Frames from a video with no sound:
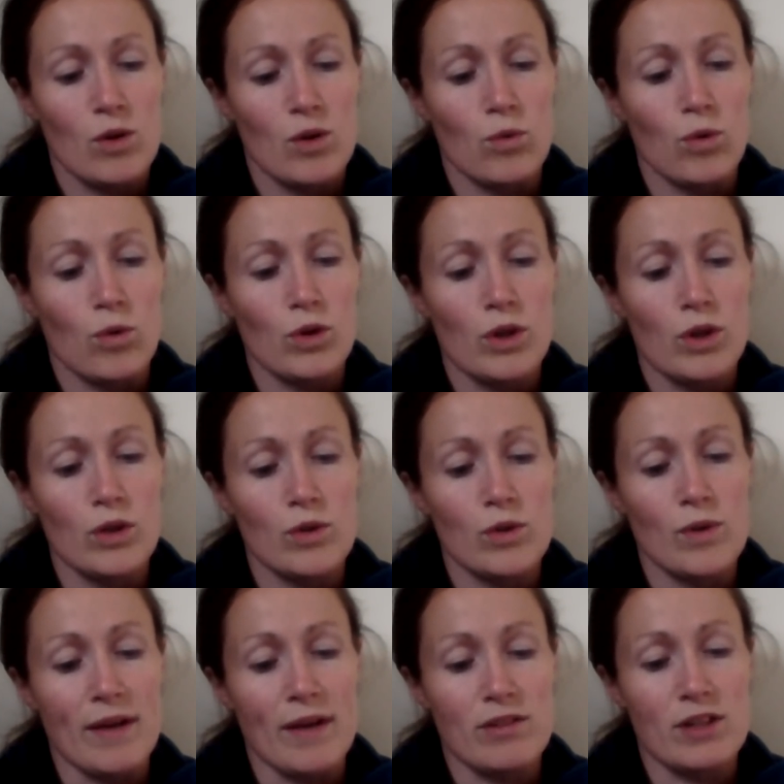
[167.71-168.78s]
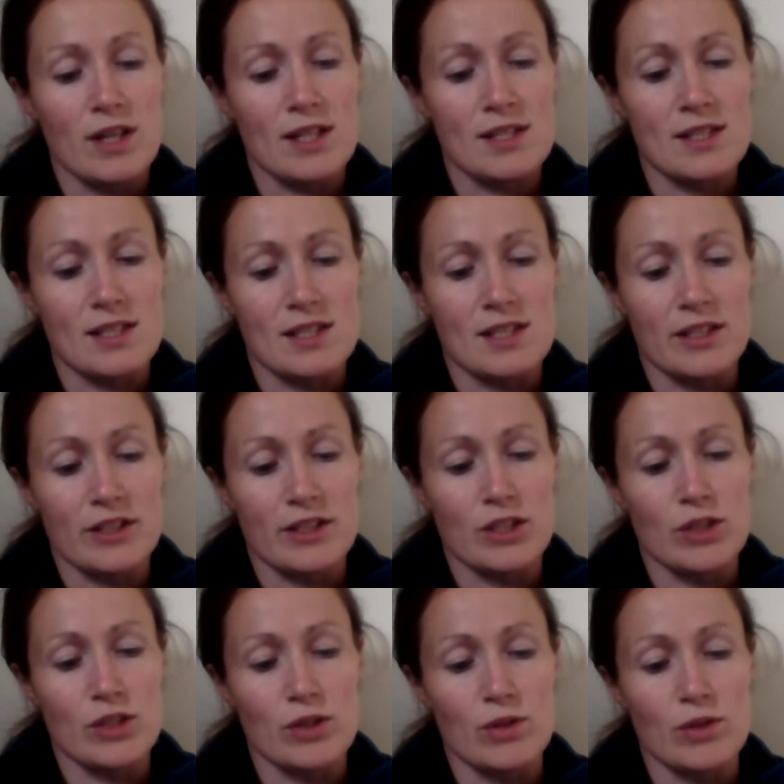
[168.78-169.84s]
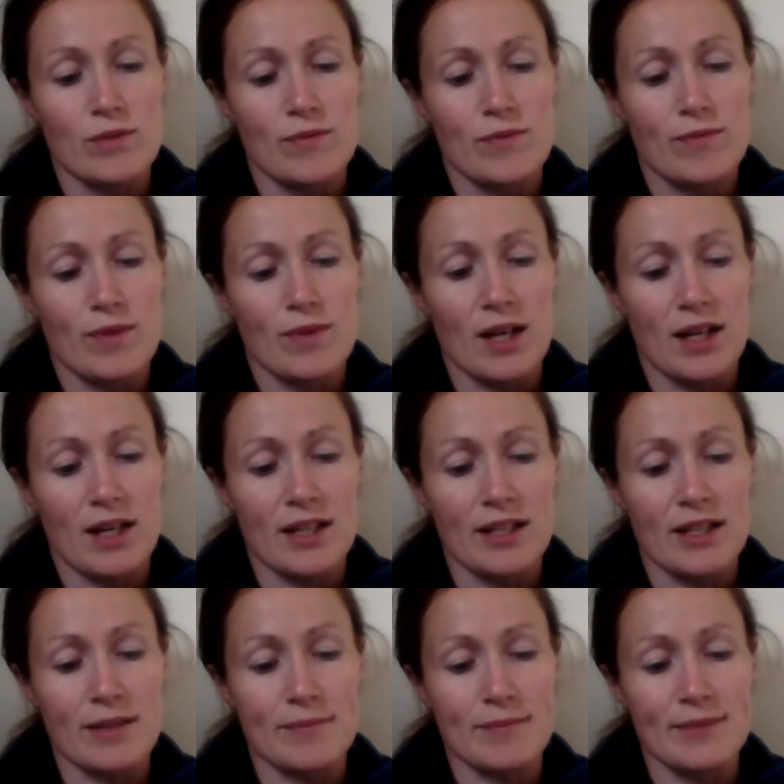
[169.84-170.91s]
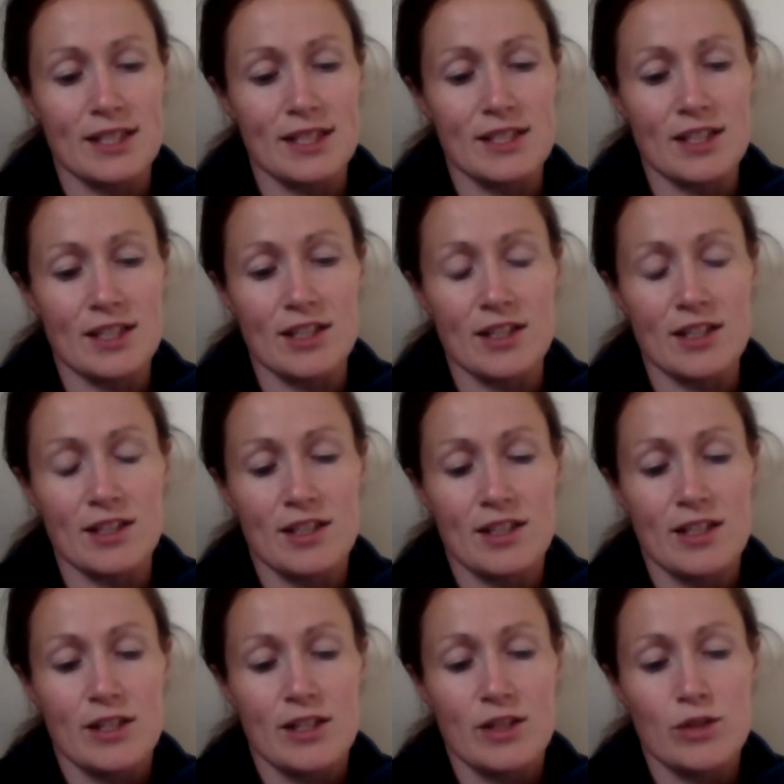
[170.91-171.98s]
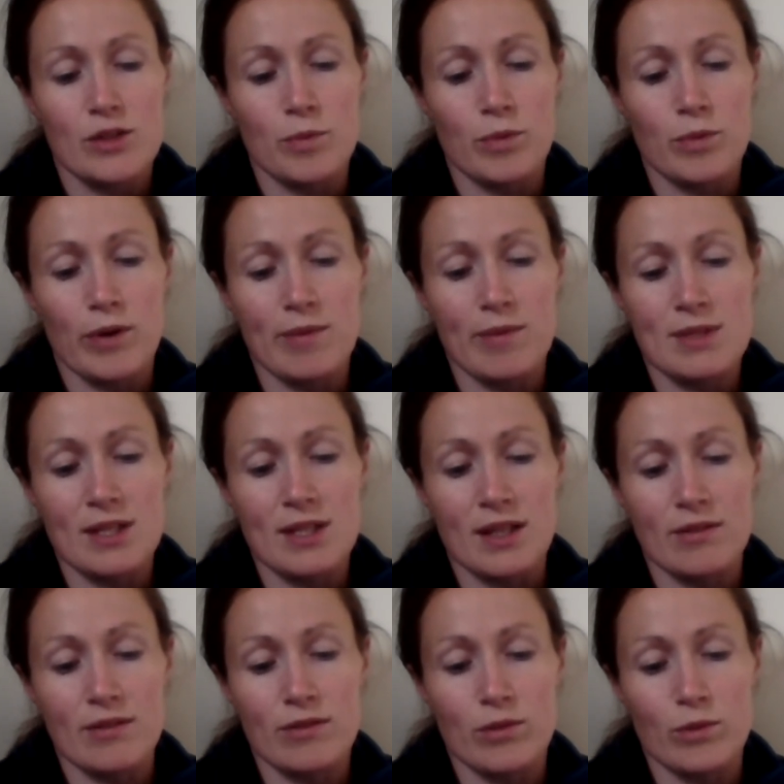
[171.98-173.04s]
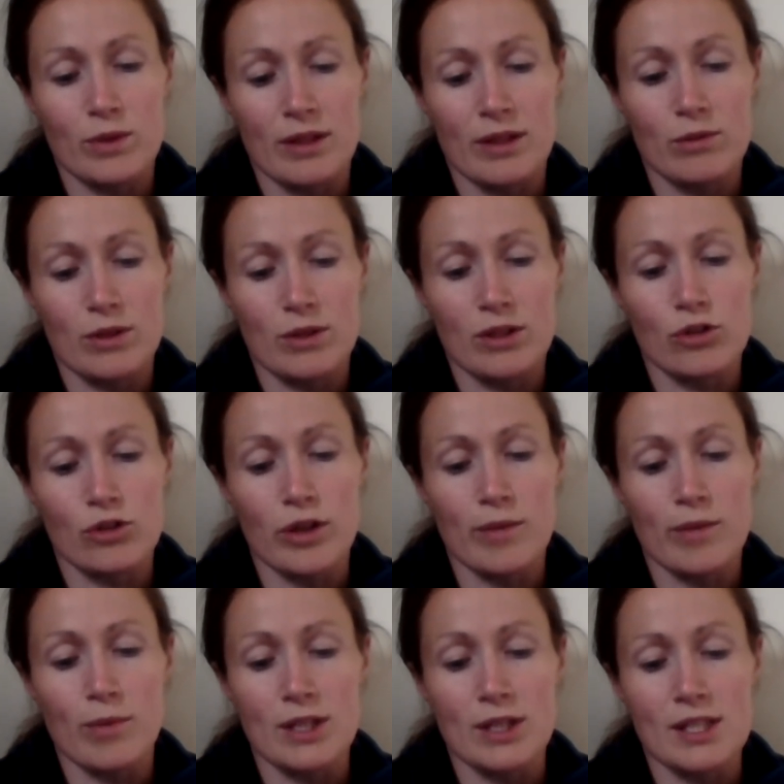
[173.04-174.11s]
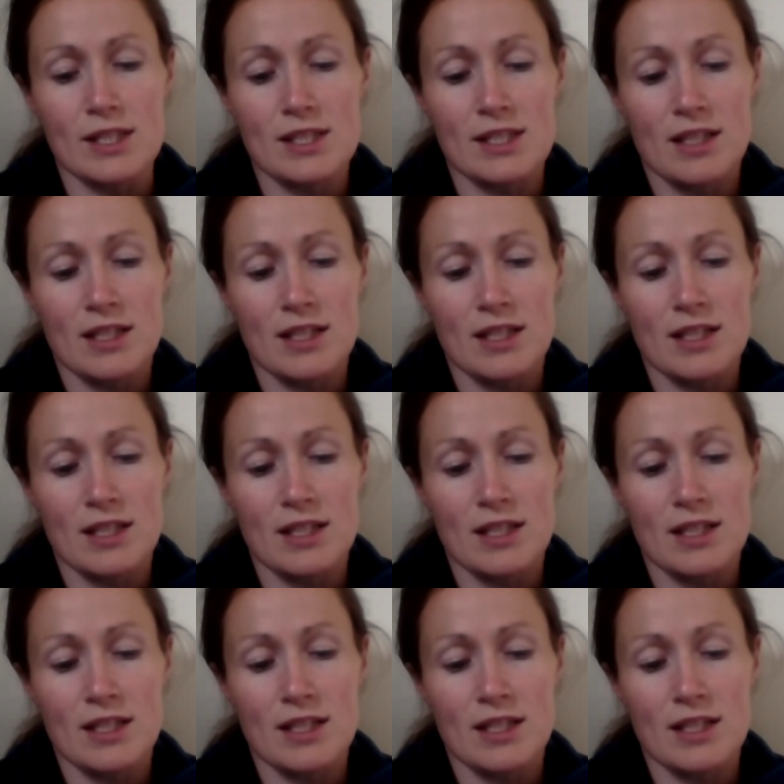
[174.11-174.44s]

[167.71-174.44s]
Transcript: One who ever has the certitude, I am the eternal, supreme self without the three bodies,